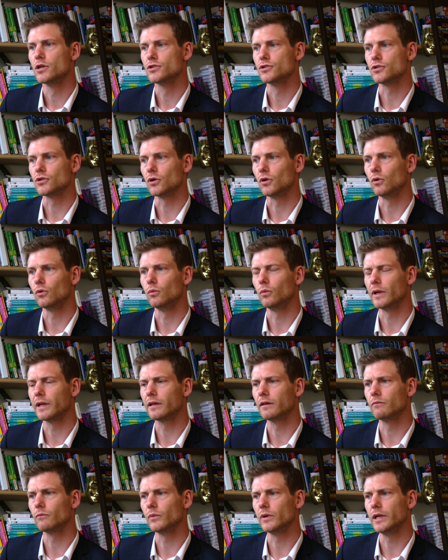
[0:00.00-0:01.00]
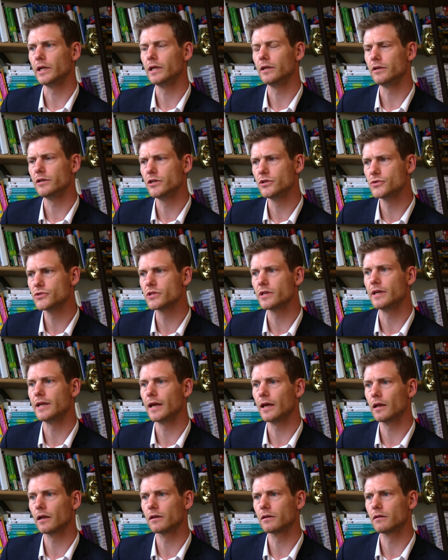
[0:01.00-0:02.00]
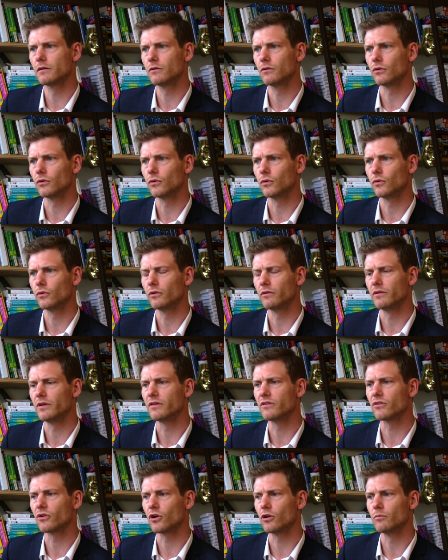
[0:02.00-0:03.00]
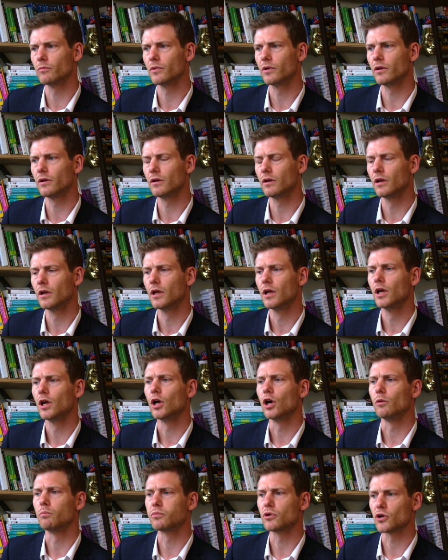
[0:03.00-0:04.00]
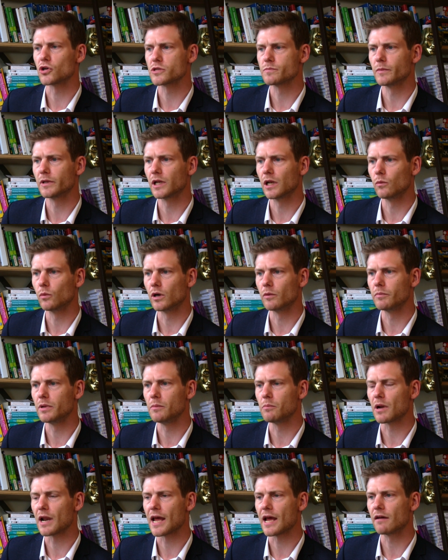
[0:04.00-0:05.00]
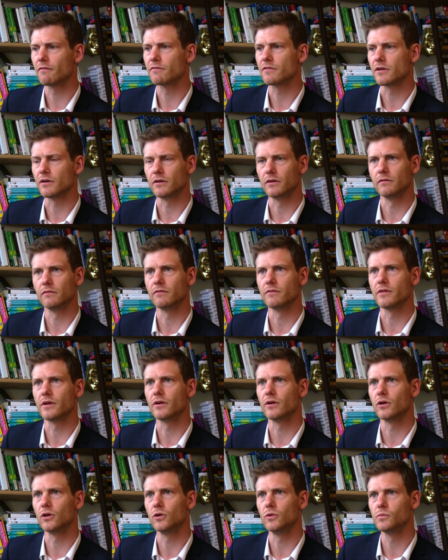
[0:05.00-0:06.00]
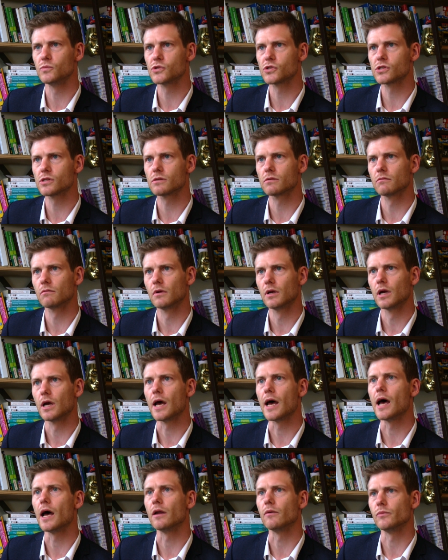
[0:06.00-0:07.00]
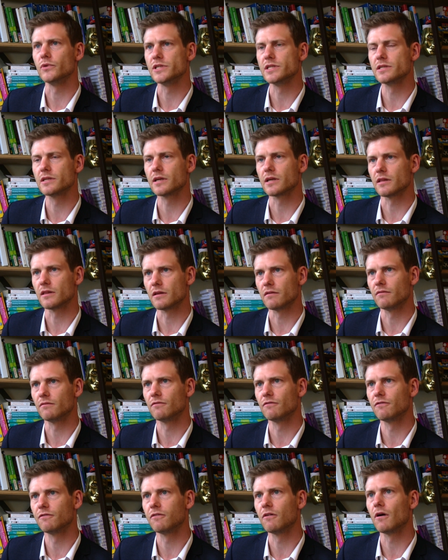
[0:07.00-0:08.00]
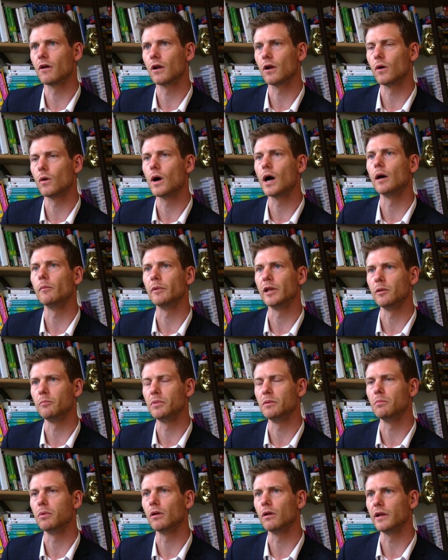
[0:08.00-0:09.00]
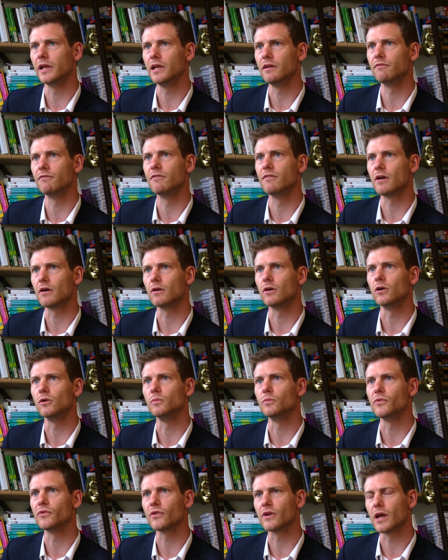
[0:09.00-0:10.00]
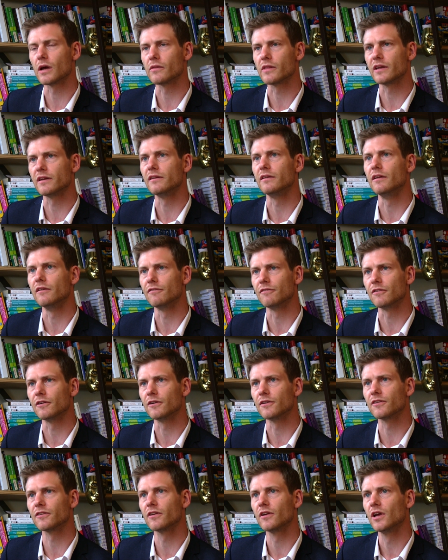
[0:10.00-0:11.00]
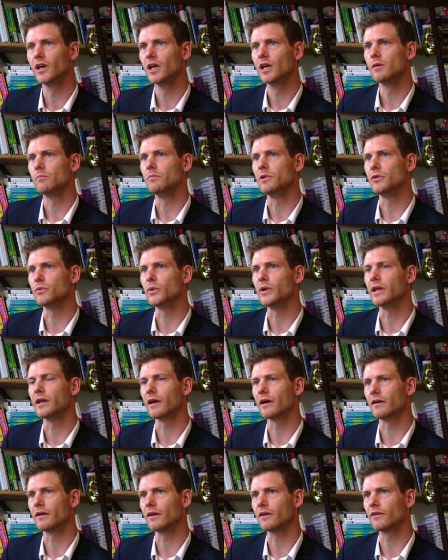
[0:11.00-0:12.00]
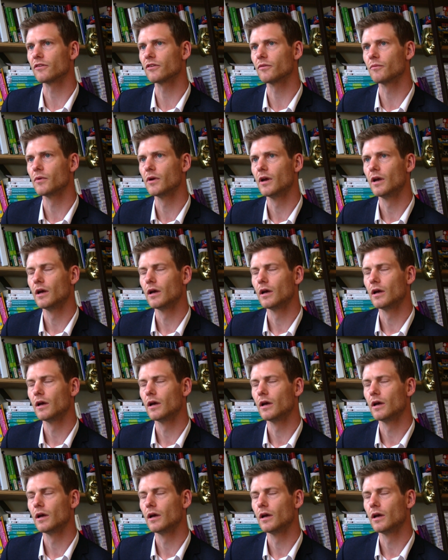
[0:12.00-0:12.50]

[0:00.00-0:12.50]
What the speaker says: So we use the data to determine approximately where people have their homes, and we can then follow how many people leave their homes and how that differs between areas.